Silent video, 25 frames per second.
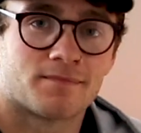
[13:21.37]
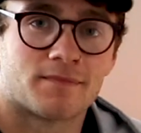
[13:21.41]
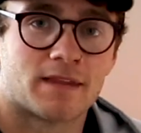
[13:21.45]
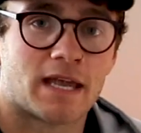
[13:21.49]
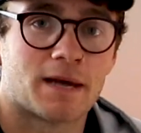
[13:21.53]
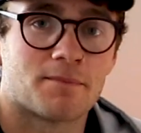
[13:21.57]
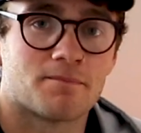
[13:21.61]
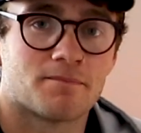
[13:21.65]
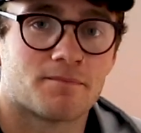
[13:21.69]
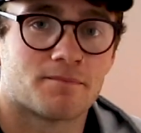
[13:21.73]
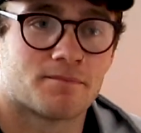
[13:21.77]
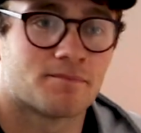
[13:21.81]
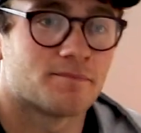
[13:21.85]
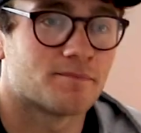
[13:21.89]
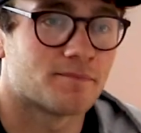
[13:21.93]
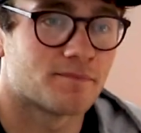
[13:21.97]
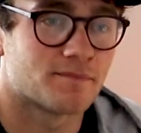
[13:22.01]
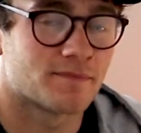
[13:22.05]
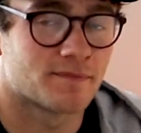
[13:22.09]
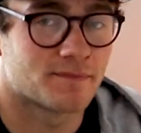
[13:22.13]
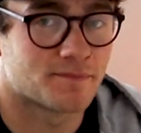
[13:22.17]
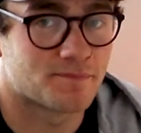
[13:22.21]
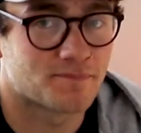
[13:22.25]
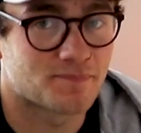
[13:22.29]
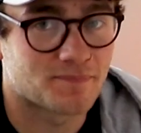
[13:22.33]
yep,
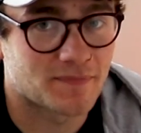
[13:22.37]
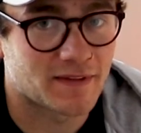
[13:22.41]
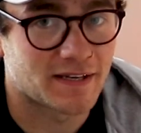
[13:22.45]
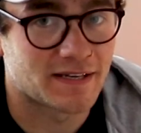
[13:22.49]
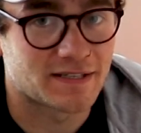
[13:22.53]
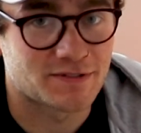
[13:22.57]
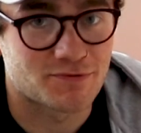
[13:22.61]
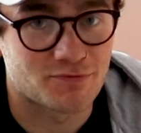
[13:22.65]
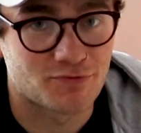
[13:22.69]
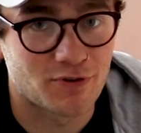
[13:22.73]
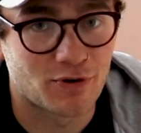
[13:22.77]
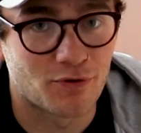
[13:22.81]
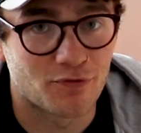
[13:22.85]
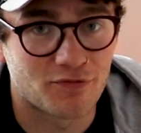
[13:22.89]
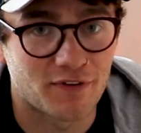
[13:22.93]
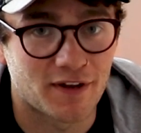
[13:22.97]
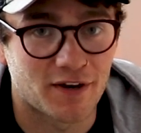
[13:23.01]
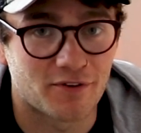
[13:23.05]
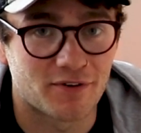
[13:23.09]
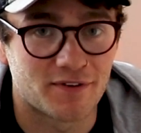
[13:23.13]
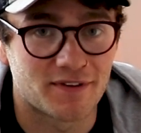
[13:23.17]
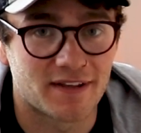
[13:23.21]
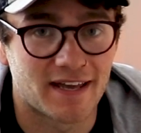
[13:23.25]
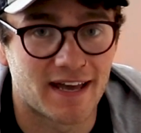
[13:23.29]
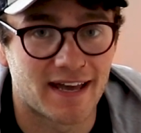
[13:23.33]
it's a real
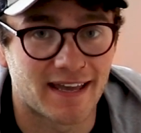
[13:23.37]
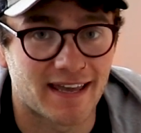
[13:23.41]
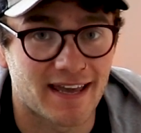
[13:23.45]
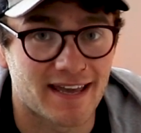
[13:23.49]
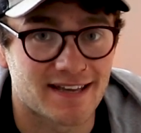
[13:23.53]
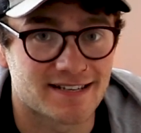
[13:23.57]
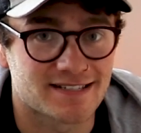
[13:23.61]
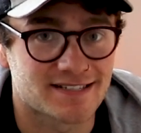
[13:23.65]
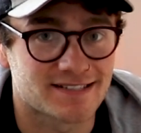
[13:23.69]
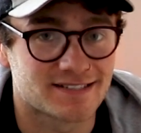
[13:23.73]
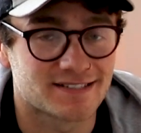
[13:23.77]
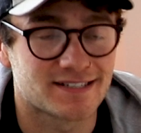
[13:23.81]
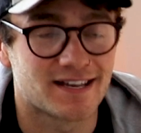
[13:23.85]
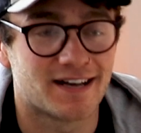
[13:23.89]
finger in the air guess.